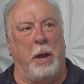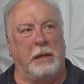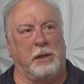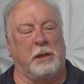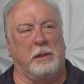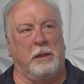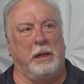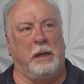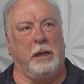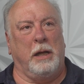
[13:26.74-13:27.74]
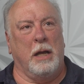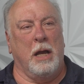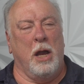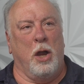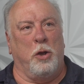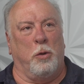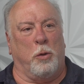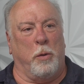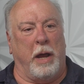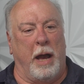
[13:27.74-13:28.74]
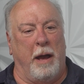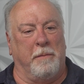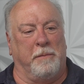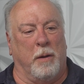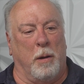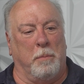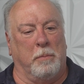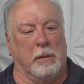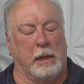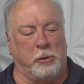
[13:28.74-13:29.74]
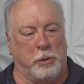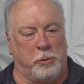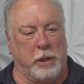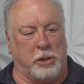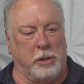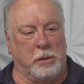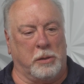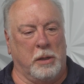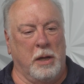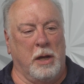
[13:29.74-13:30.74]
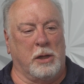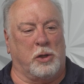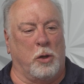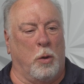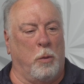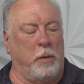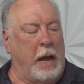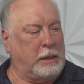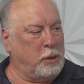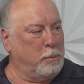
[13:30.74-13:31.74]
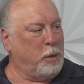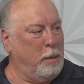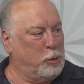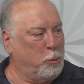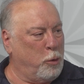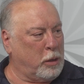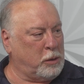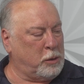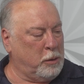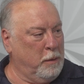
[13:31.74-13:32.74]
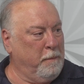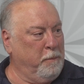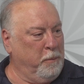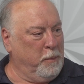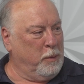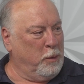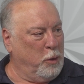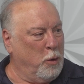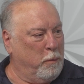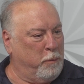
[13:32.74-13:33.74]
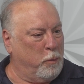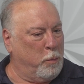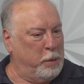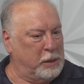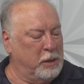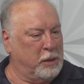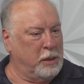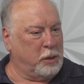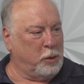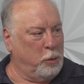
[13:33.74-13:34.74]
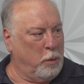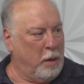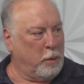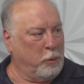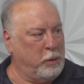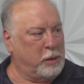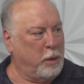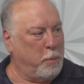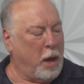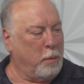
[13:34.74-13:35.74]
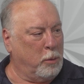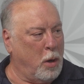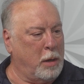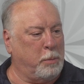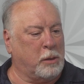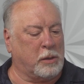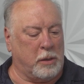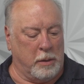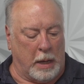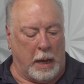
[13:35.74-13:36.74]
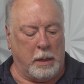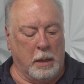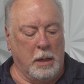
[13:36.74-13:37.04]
Basically, you're going to have less restrictions, so that sometimes works, for businesses to increase their bottom line because they're not